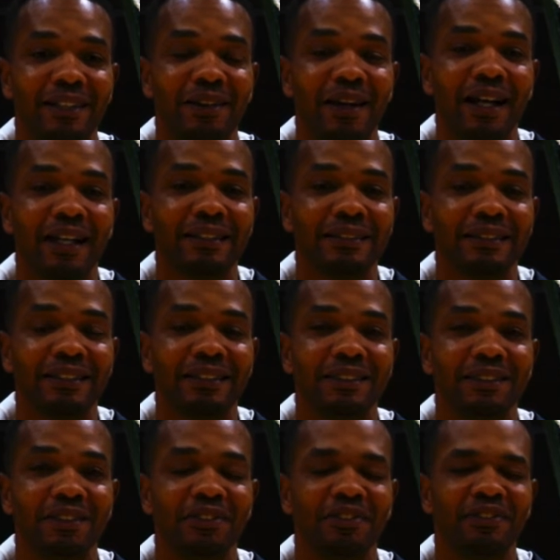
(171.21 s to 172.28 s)
you know, I could just
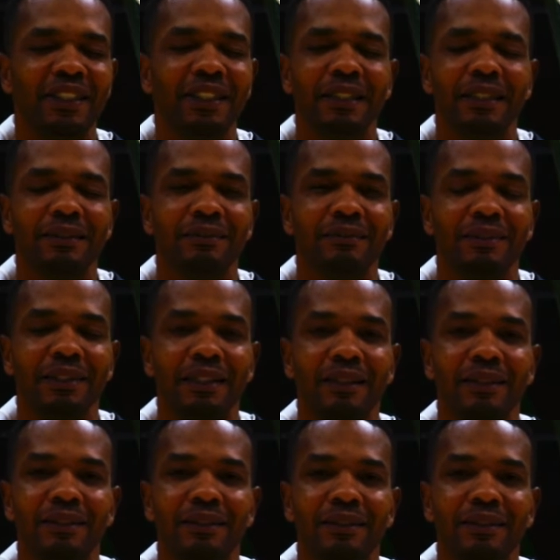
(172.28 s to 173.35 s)
feel it
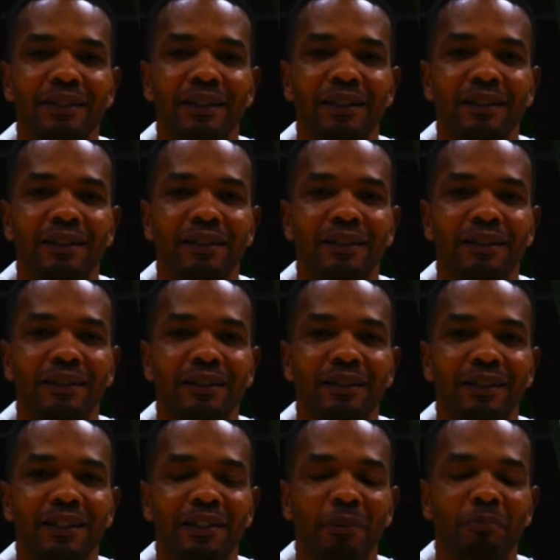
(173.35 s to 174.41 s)
in
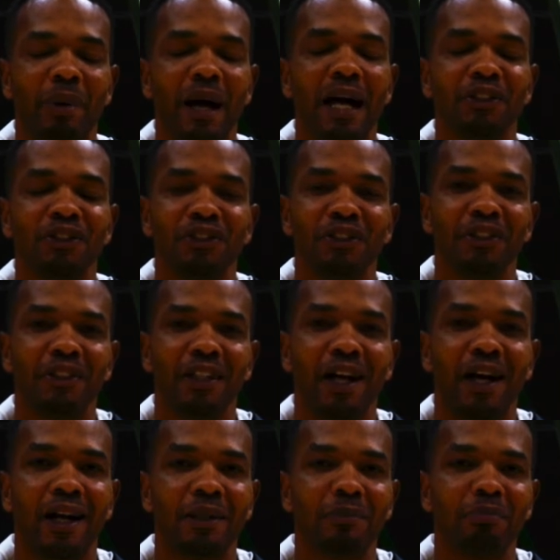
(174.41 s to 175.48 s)
the posture,
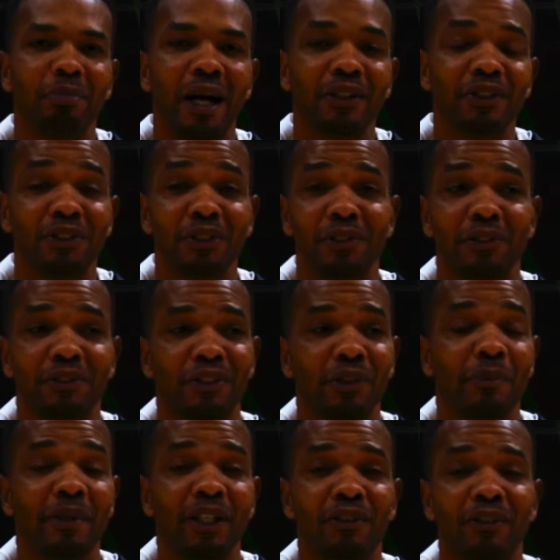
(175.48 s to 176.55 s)
the heart posture of
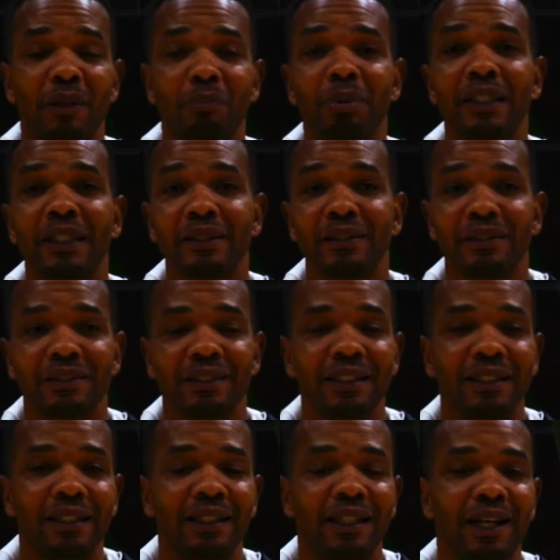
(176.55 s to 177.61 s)
so many of our players,
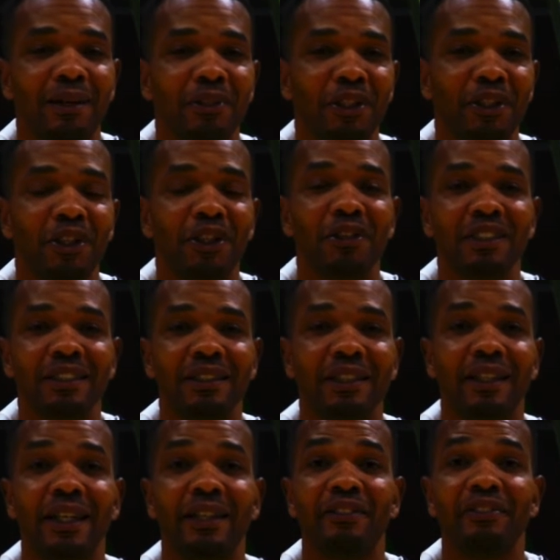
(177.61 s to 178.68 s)
how encouraged
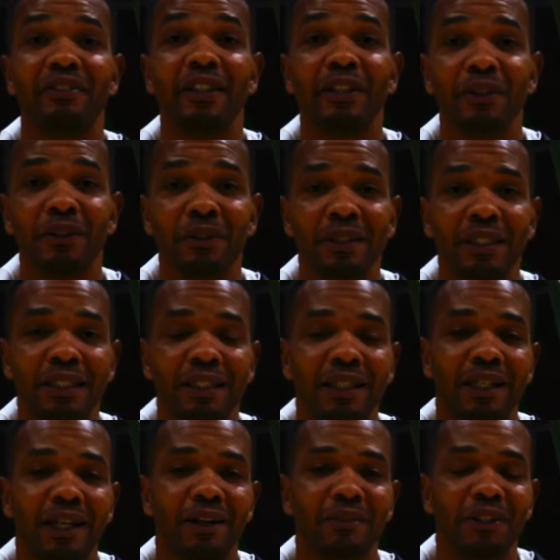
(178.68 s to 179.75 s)
they feel,
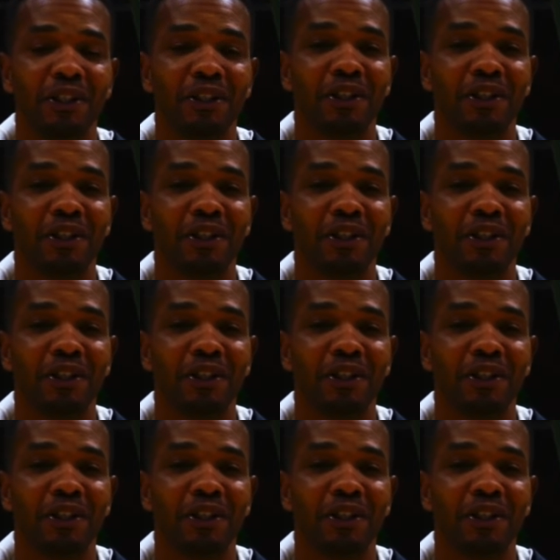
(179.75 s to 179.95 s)
how